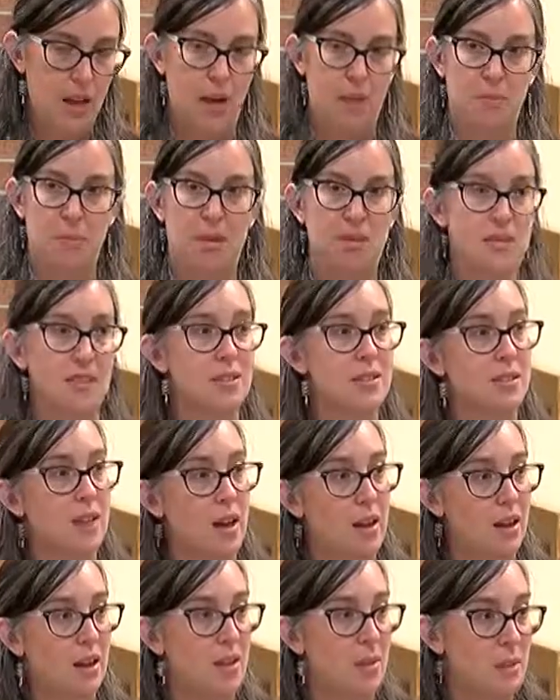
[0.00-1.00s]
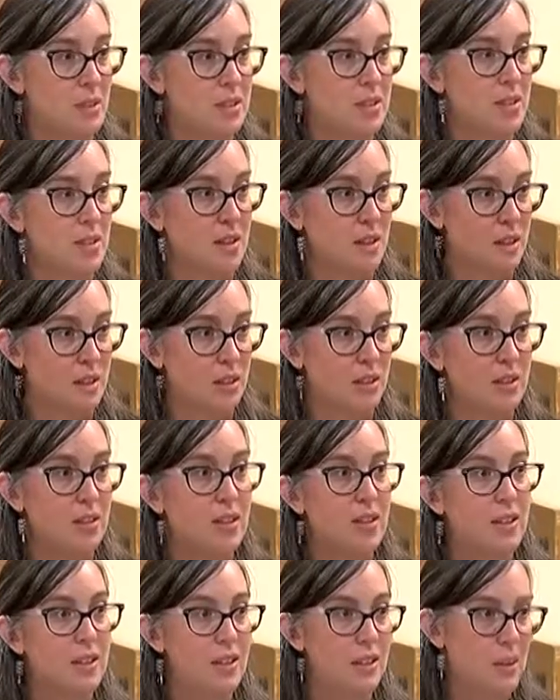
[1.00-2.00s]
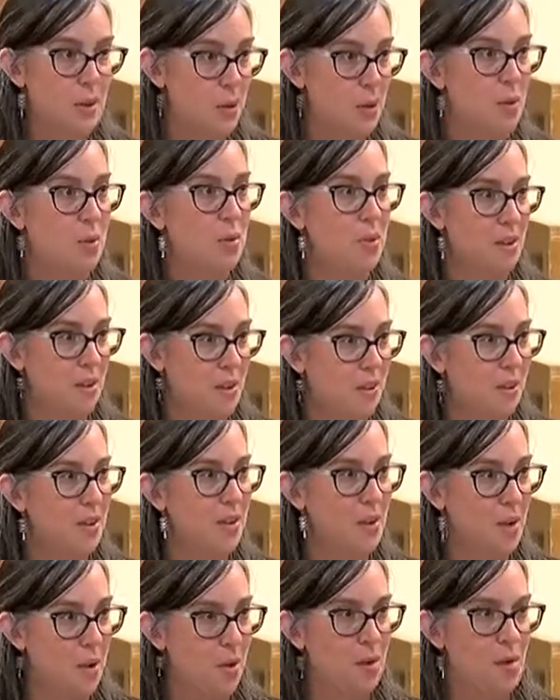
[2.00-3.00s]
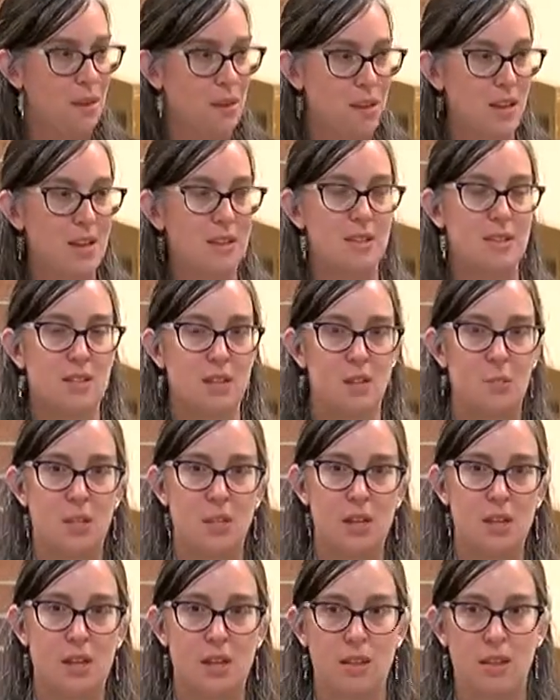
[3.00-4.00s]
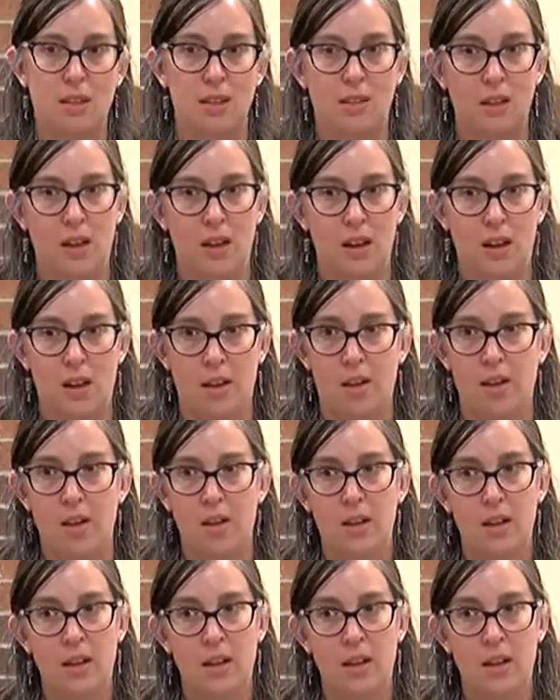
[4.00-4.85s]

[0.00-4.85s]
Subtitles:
Because it's not always clear who the owner is, particularly on,